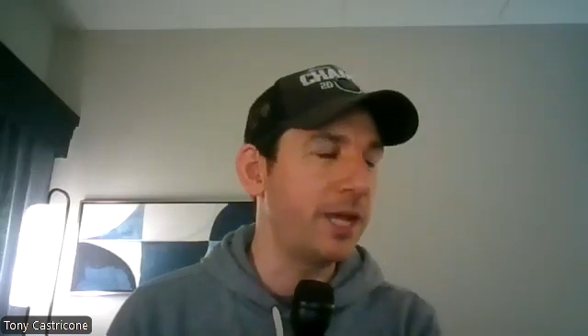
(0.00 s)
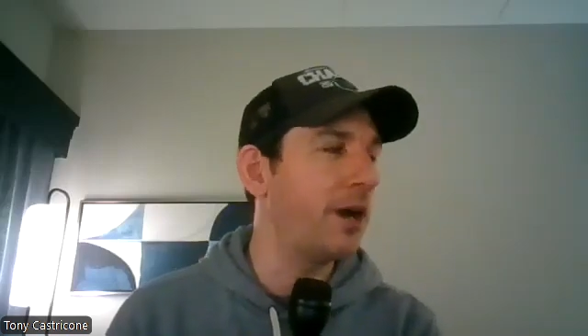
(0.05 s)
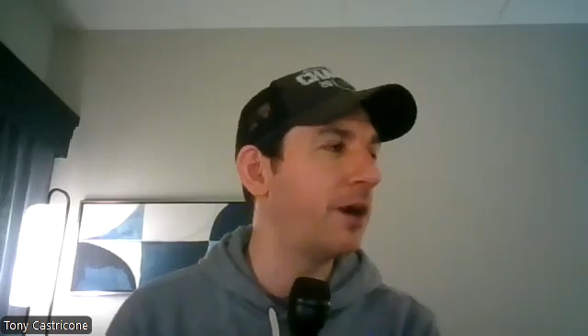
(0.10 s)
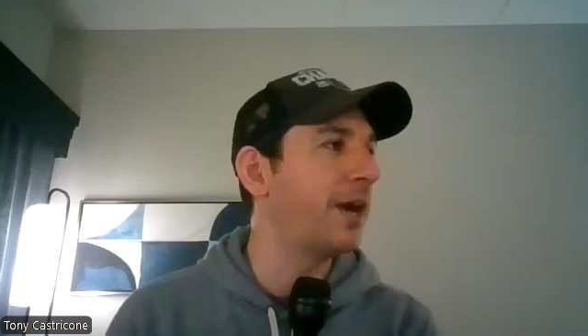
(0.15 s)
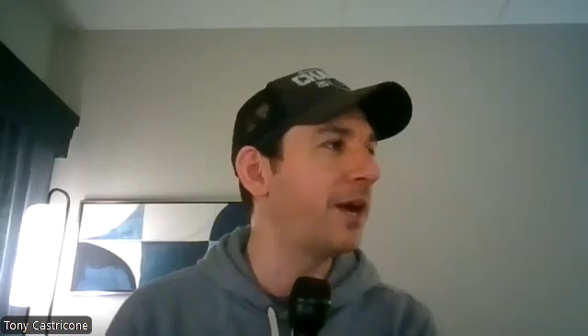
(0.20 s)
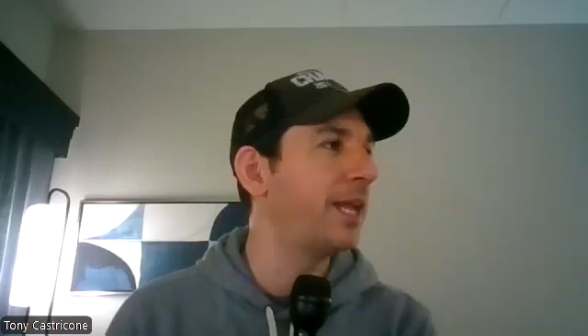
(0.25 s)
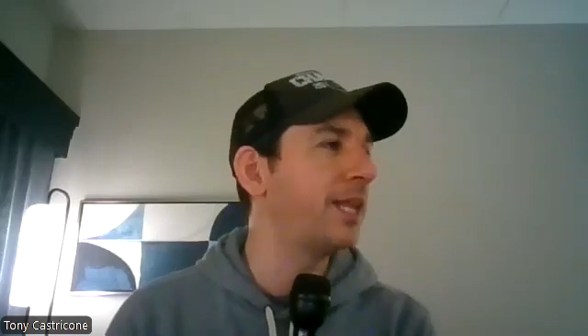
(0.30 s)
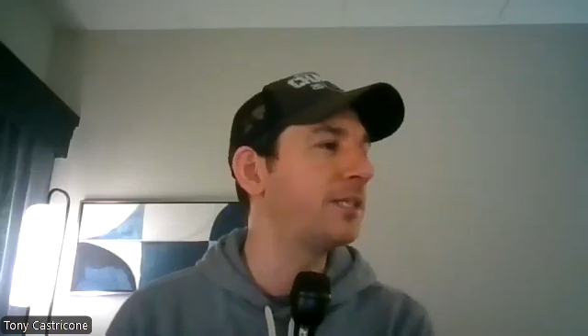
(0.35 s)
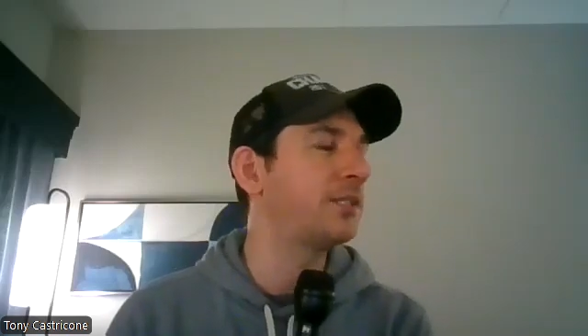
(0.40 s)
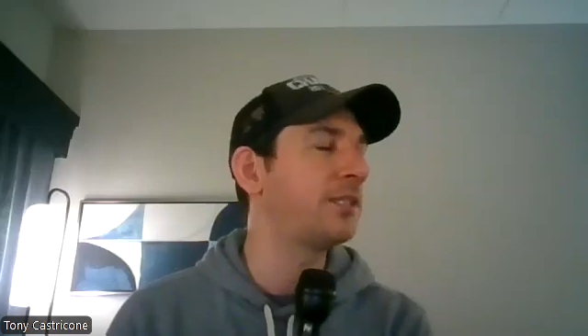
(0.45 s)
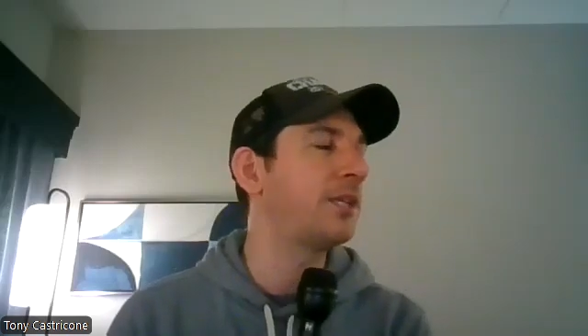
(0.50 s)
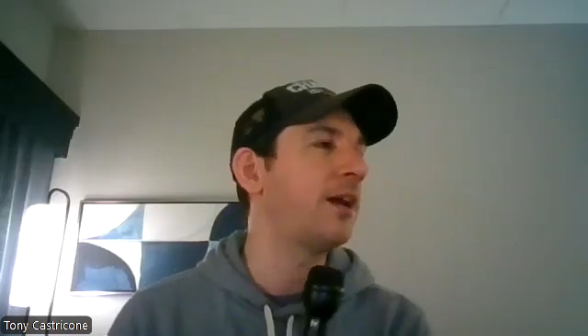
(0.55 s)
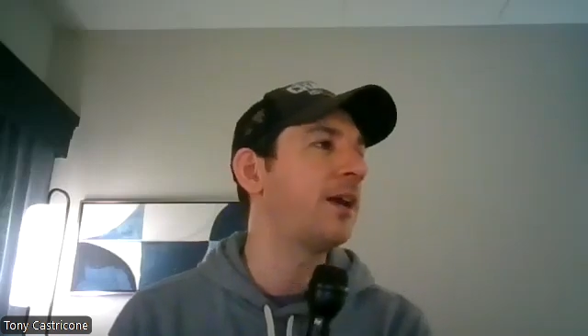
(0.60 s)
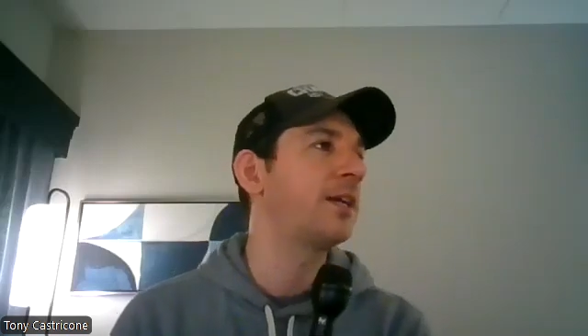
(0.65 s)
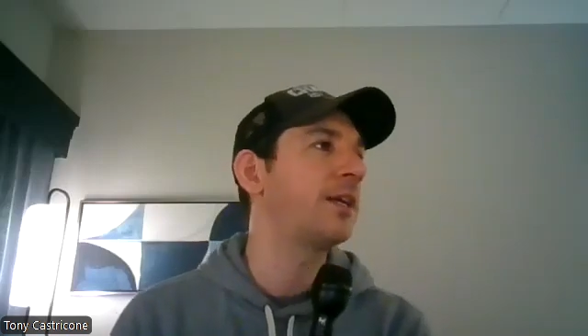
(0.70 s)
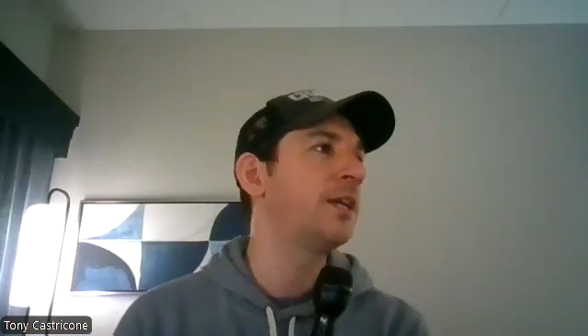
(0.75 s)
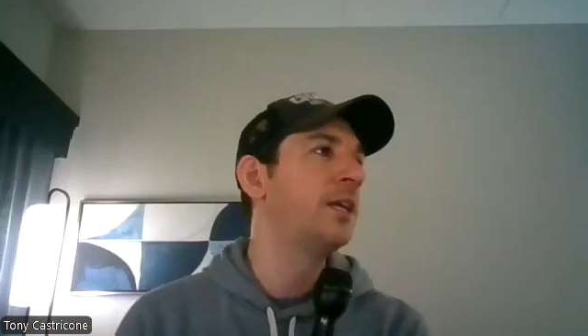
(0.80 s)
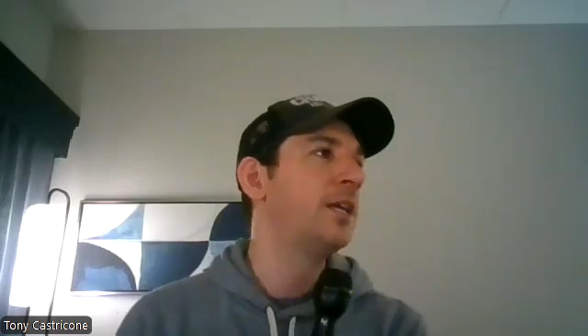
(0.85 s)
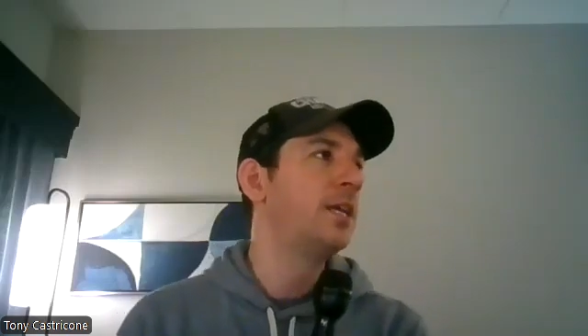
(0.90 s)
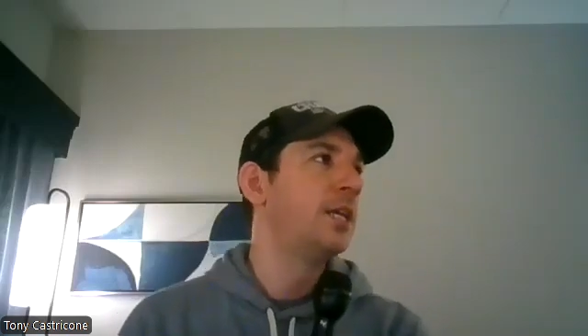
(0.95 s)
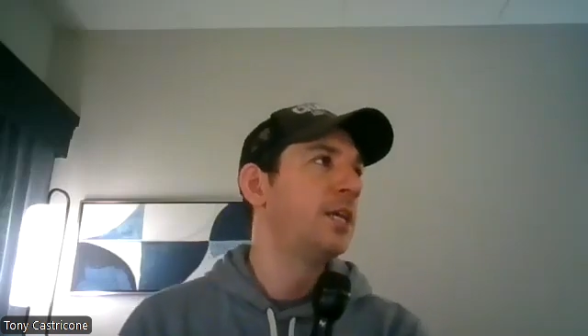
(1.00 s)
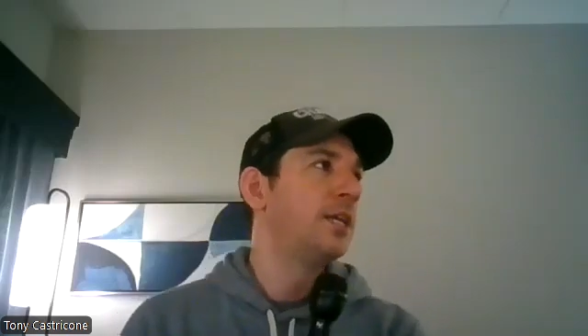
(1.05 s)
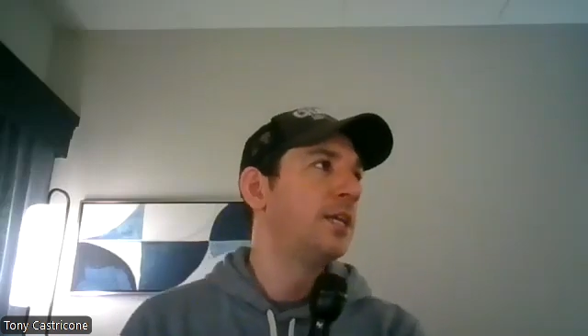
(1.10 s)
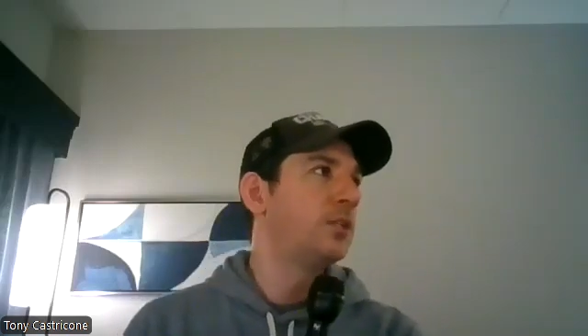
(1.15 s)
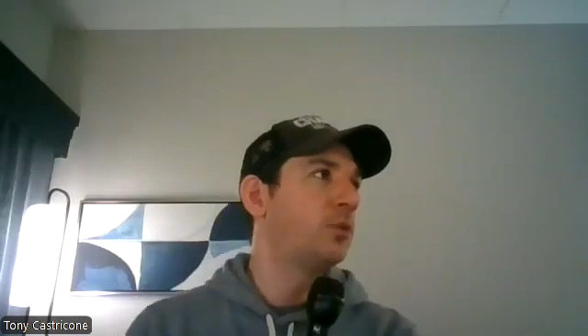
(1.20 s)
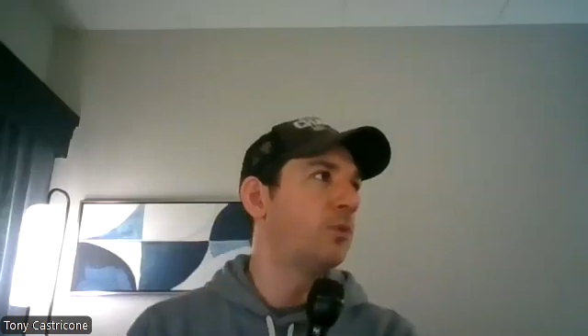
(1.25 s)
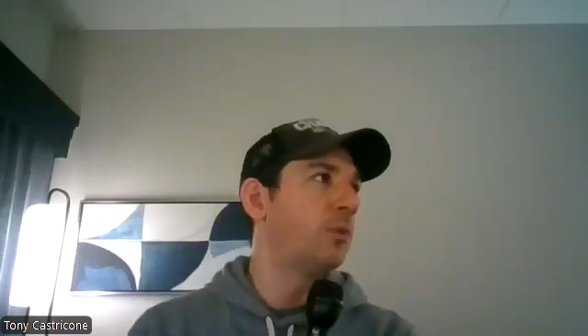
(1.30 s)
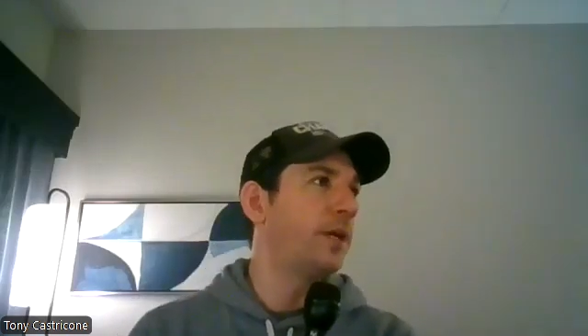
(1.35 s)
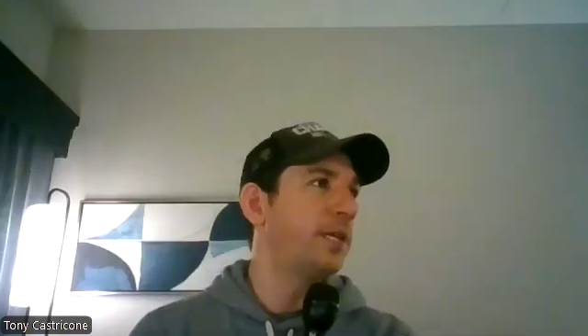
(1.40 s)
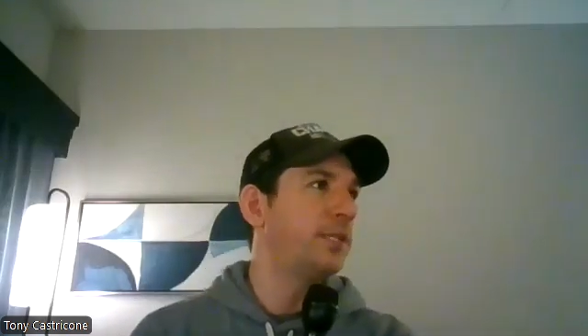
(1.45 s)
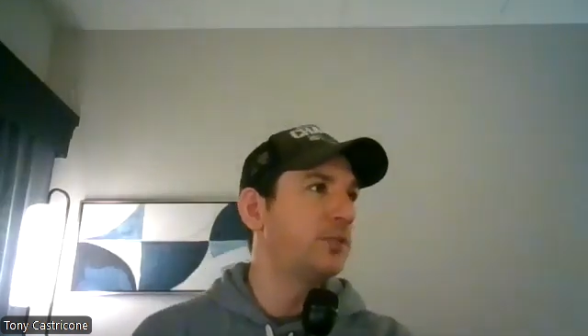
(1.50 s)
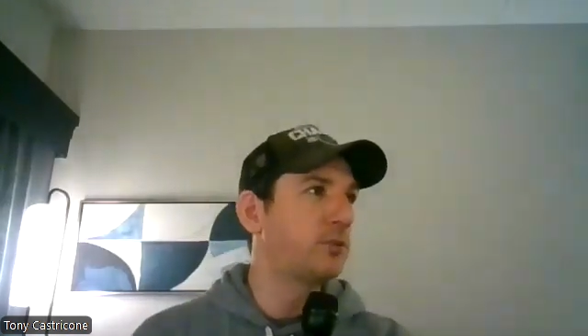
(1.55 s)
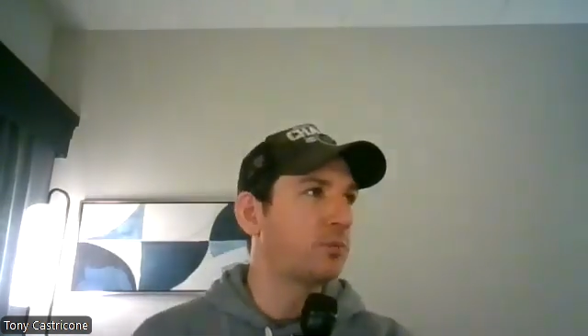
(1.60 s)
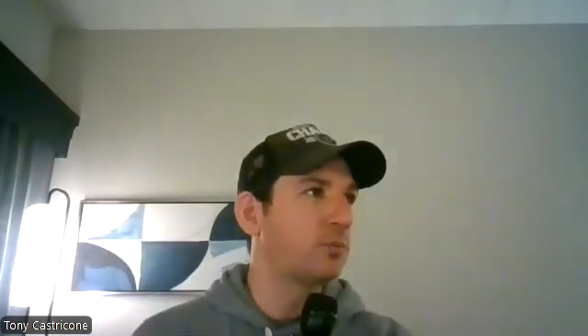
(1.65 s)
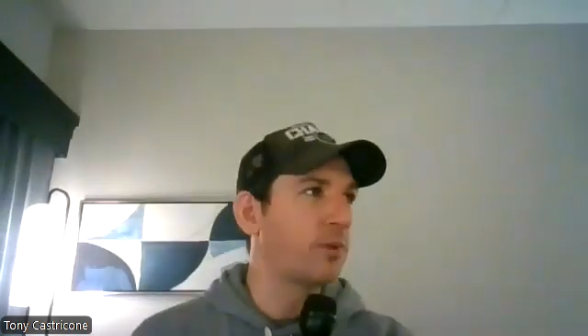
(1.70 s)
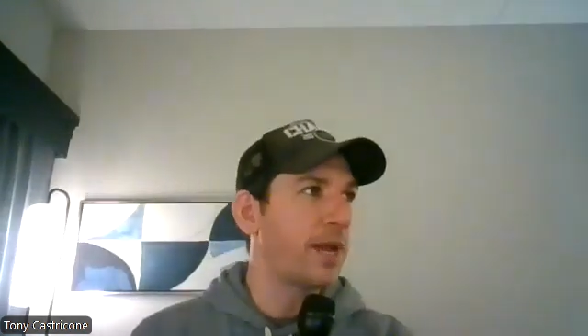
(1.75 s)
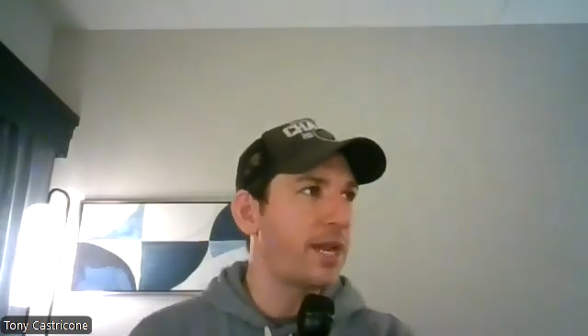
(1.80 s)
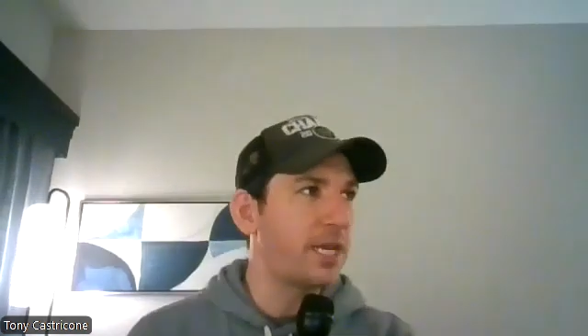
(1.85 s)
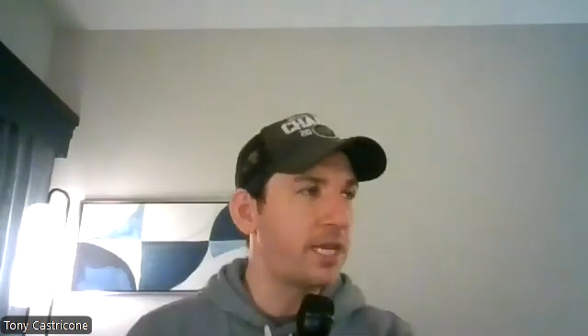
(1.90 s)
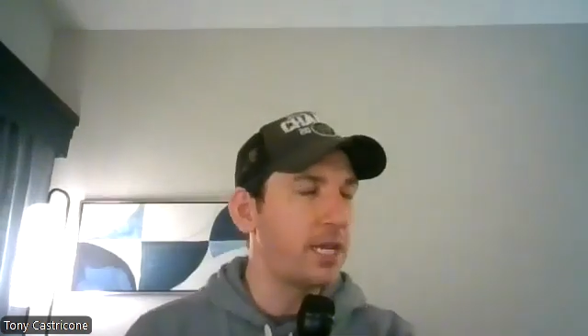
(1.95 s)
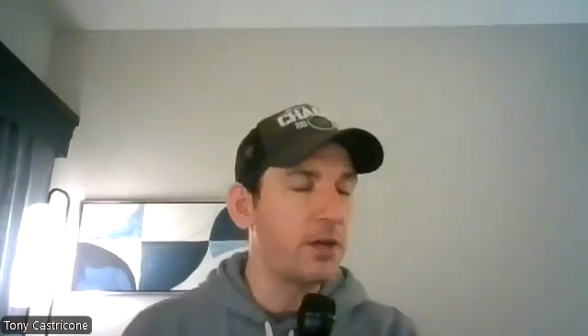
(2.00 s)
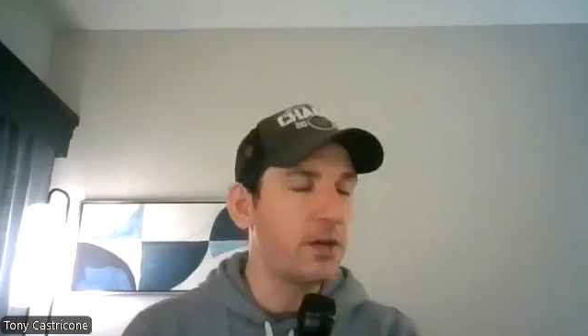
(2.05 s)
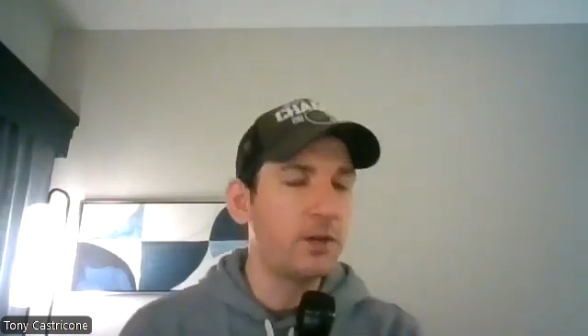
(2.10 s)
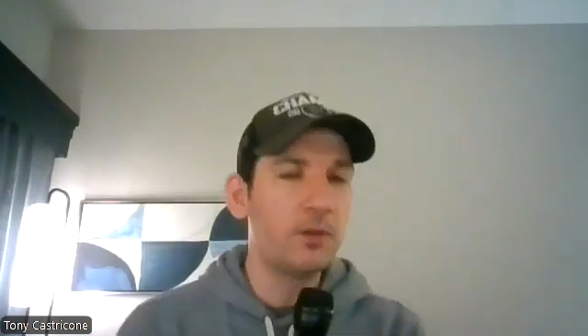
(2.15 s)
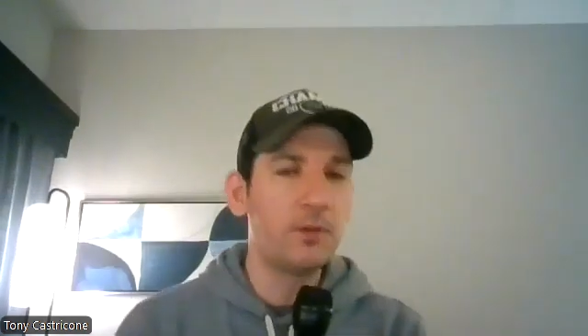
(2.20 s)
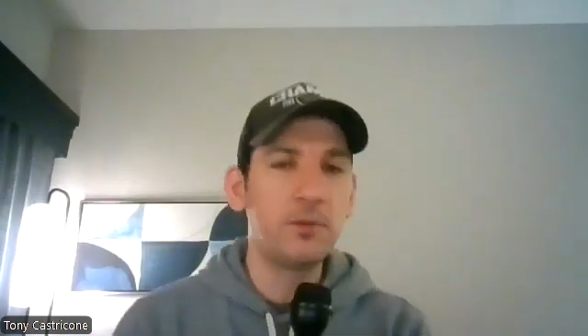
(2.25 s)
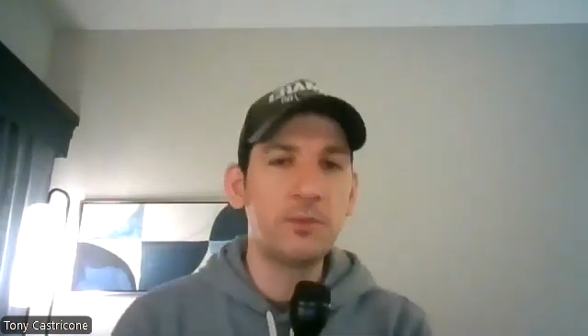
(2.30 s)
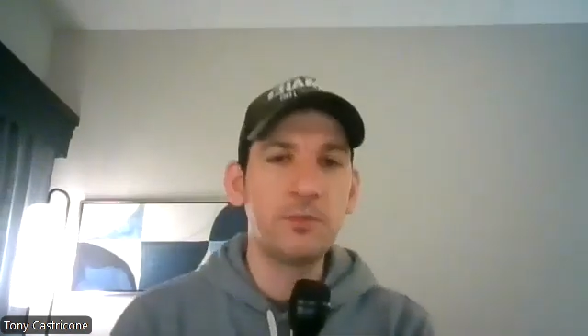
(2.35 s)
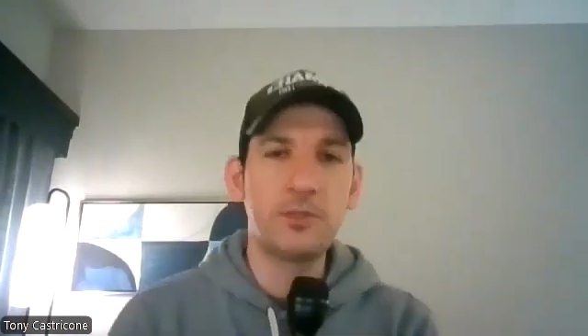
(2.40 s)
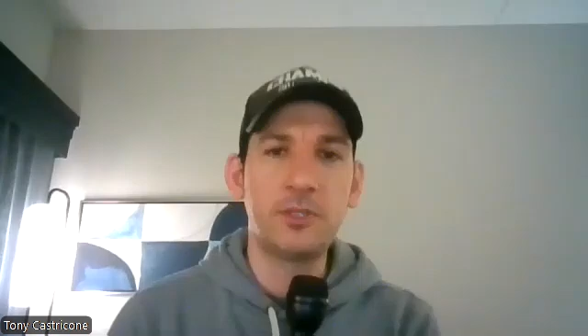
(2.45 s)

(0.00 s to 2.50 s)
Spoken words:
All right, let's talk Twins radio